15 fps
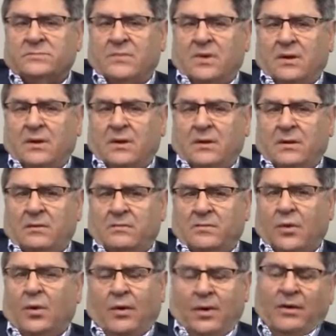uh,
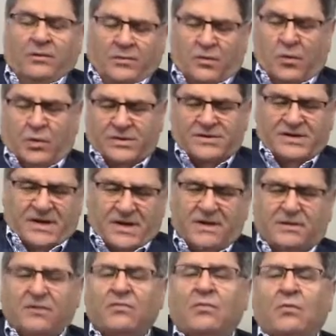or towards the
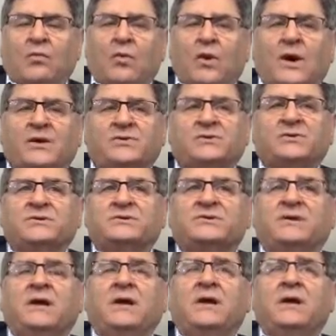end of the war, I should
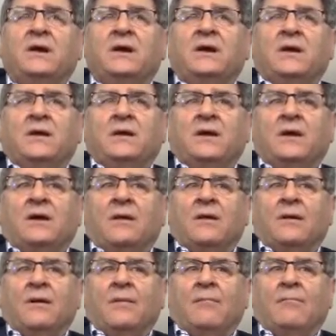say,
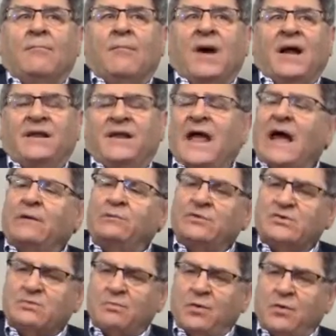my dad was
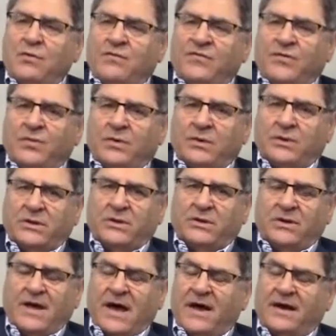moved to a little
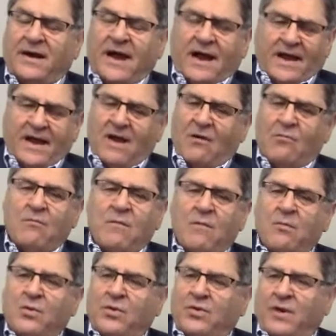town, and I can't
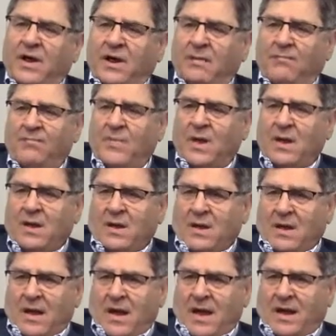remember the name,
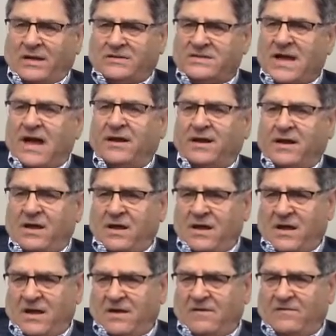outside of
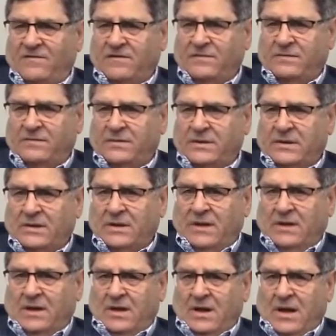Kiev
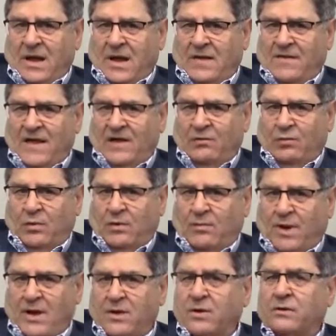and that's where
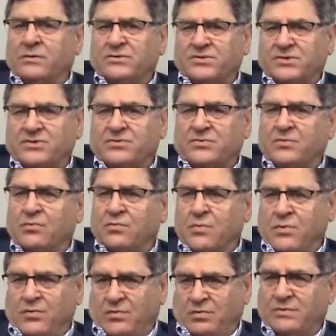my younger sister
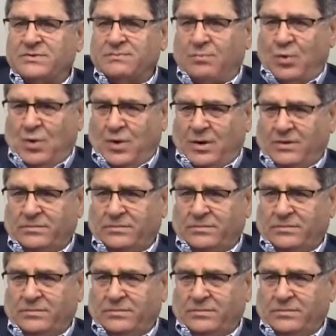Ruth was born.